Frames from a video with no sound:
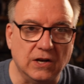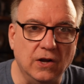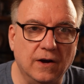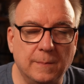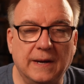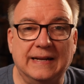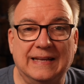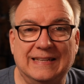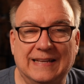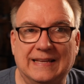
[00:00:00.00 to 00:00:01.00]
lot of
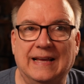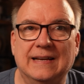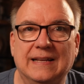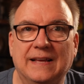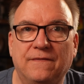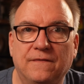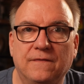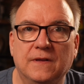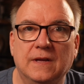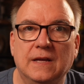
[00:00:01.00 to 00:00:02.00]
money. Again,
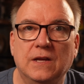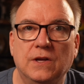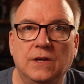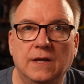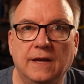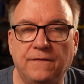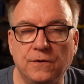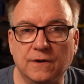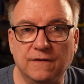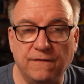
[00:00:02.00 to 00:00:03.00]
if
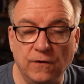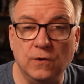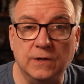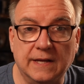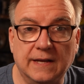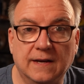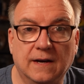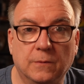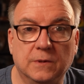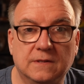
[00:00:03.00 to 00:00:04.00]
you can afford it,
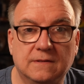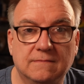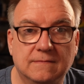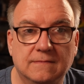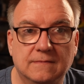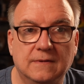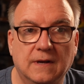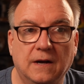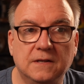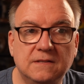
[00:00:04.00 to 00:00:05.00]
I'd
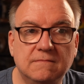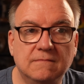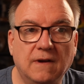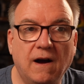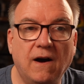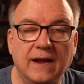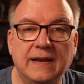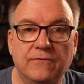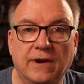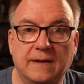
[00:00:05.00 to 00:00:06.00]

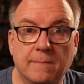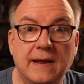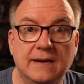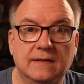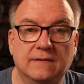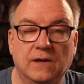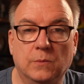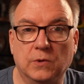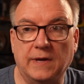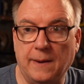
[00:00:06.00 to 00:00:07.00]
highly recommend a
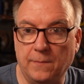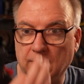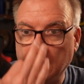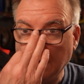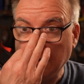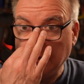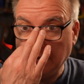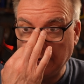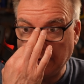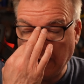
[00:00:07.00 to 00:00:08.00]
thermal camera.
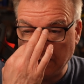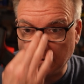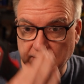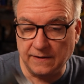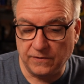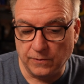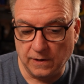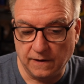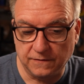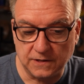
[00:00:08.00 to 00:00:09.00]
It can save you a
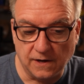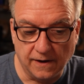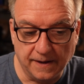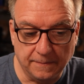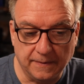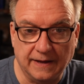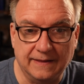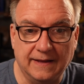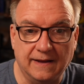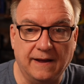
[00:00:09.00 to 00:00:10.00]
lot of time,
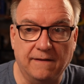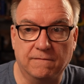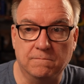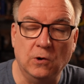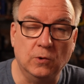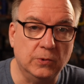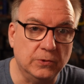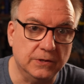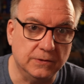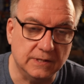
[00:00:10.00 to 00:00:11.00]
and they have multiple
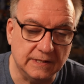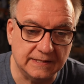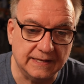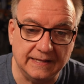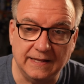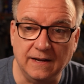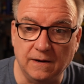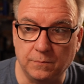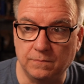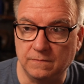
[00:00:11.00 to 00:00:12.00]
uses, and they are